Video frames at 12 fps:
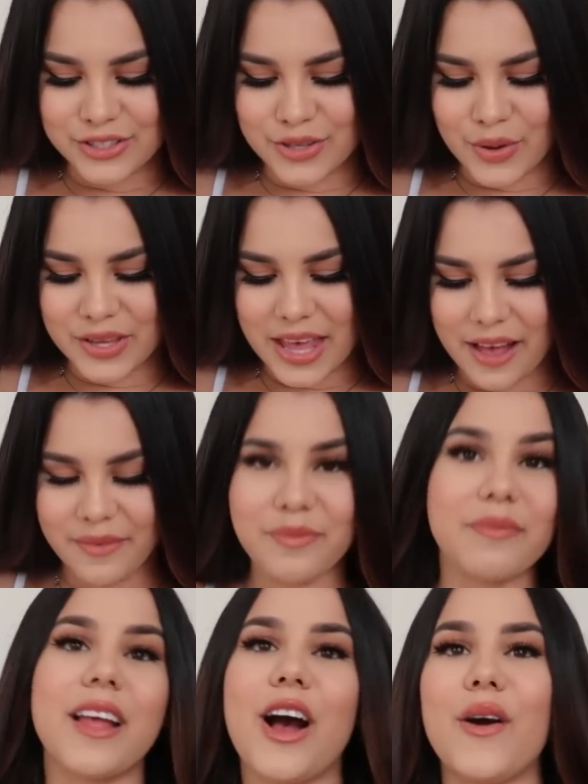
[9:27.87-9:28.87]
So yeah.
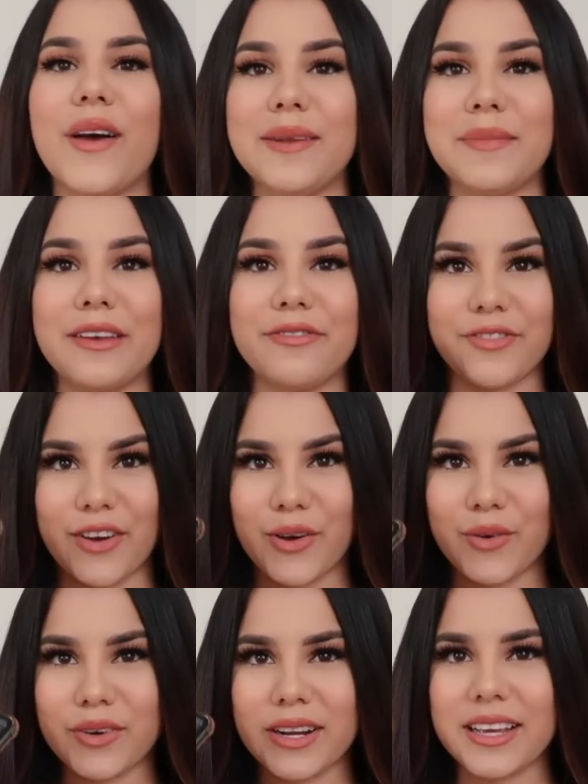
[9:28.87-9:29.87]
Oh, and my
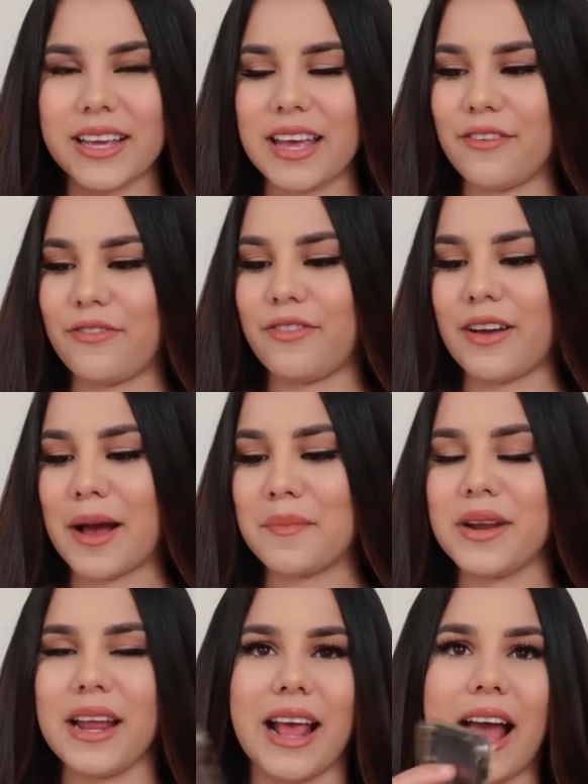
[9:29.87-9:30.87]
phone, if
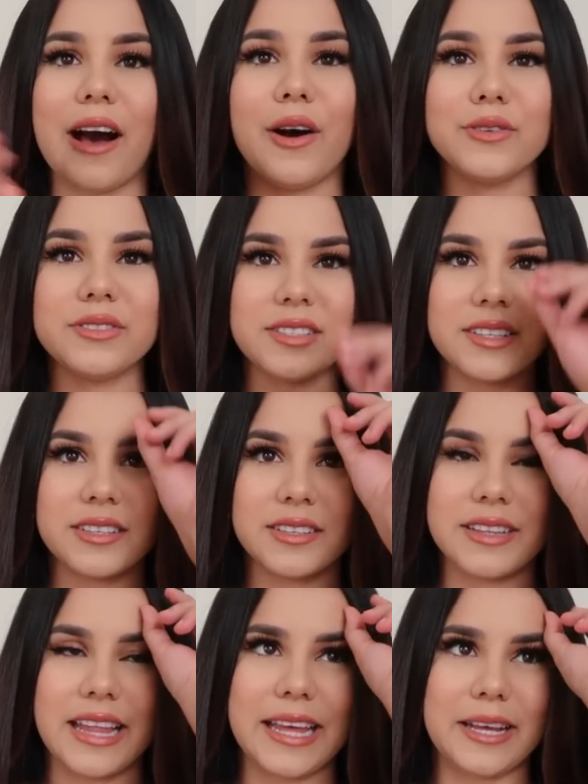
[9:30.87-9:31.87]
I'm not out,
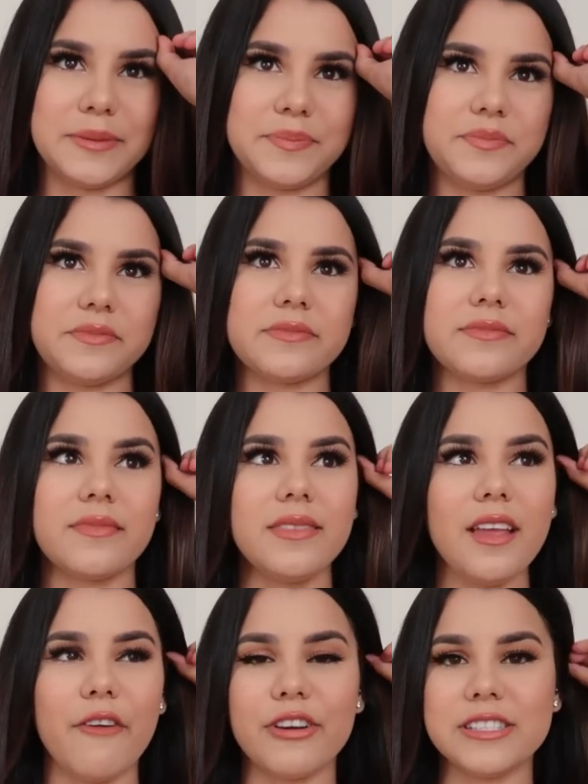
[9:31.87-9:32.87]
like
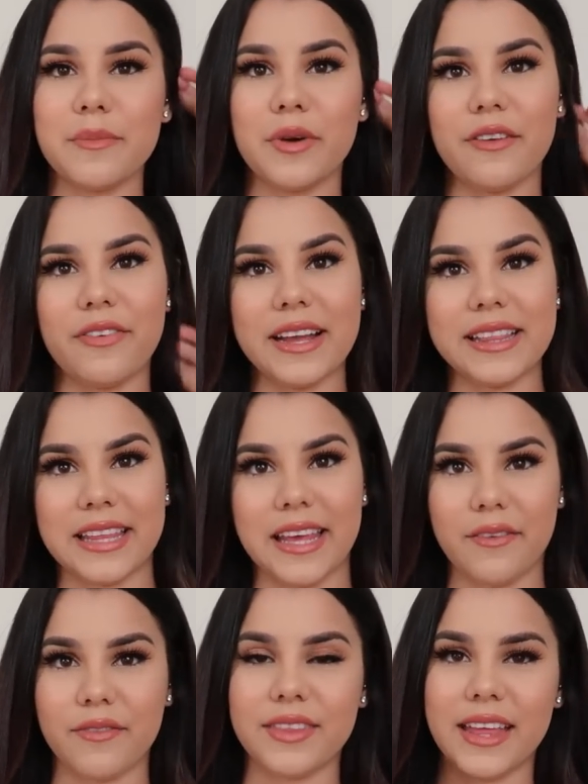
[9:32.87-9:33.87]
for example, if I
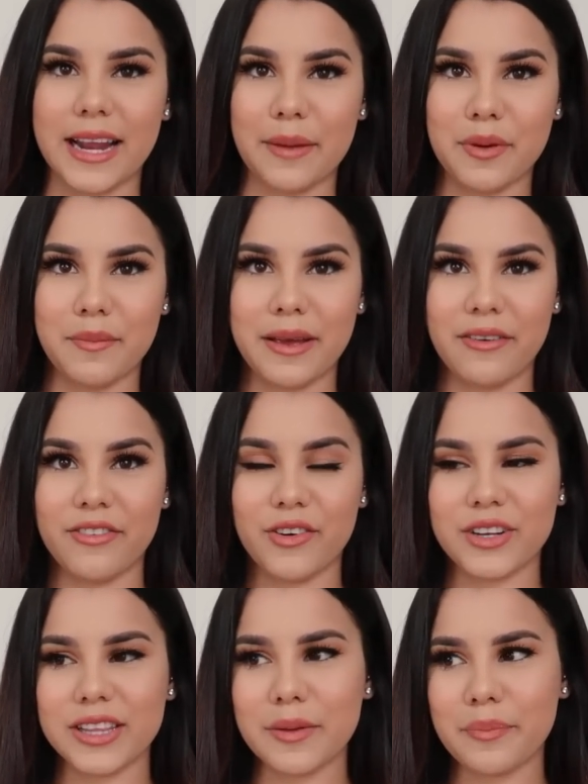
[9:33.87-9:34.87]
leave, then I put my
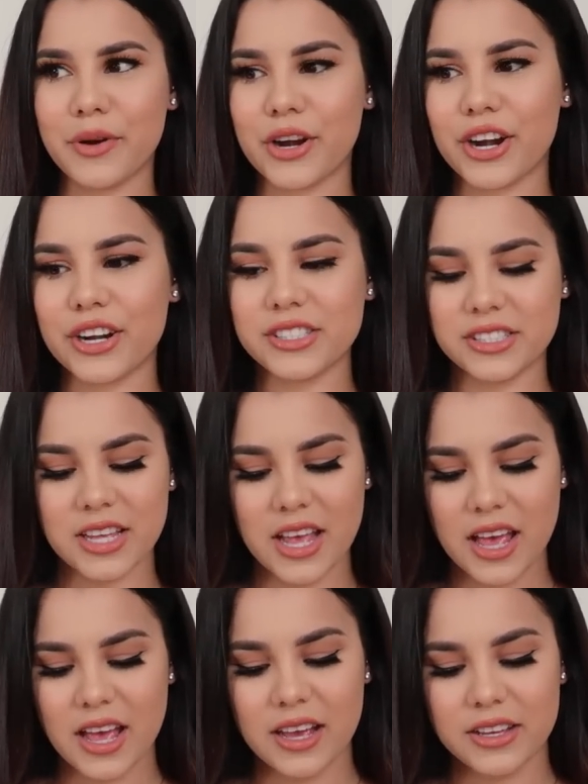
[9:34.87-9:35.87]
phone in the purse,
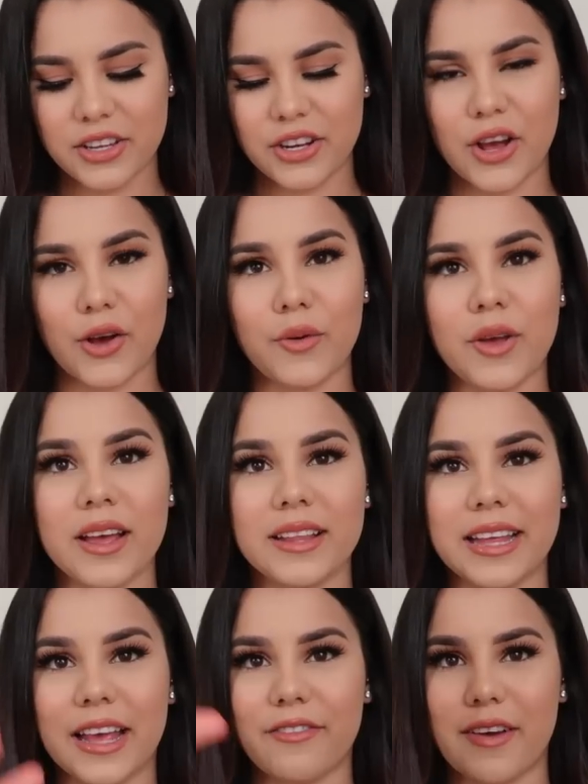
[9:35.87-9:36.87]
you know,
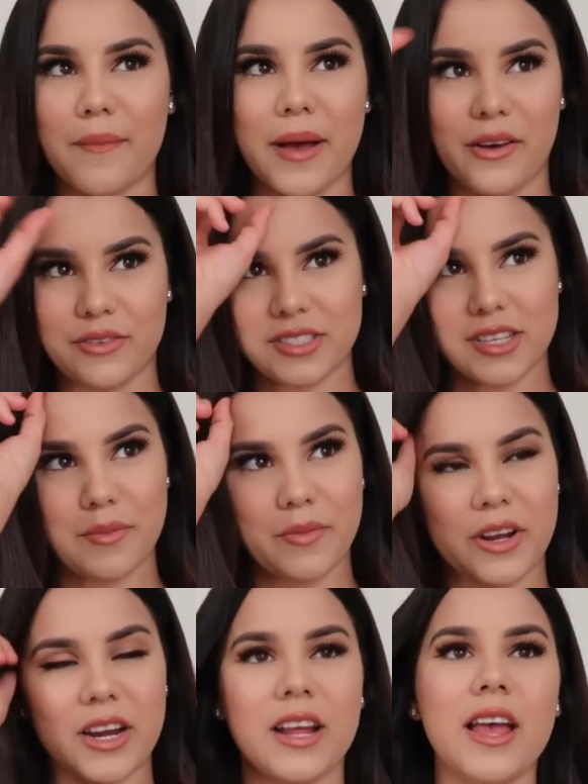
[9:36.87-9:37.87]
like if I'm out
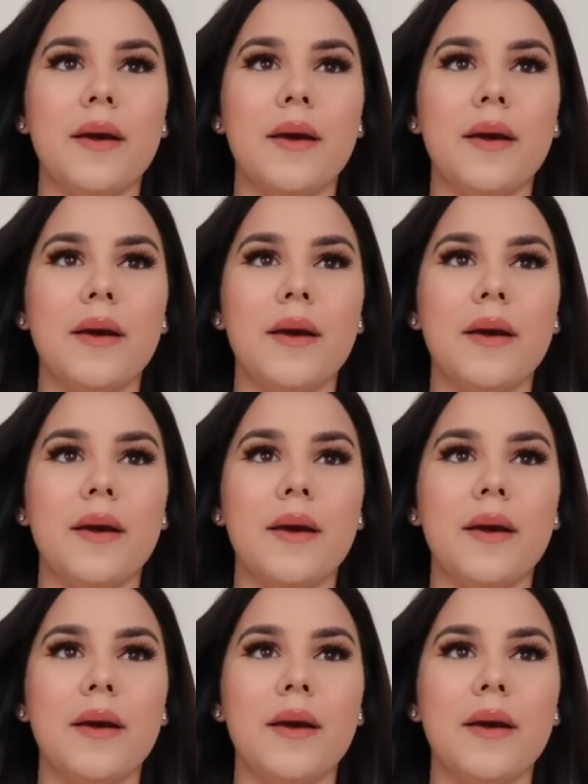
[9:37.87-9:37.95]
somewhere.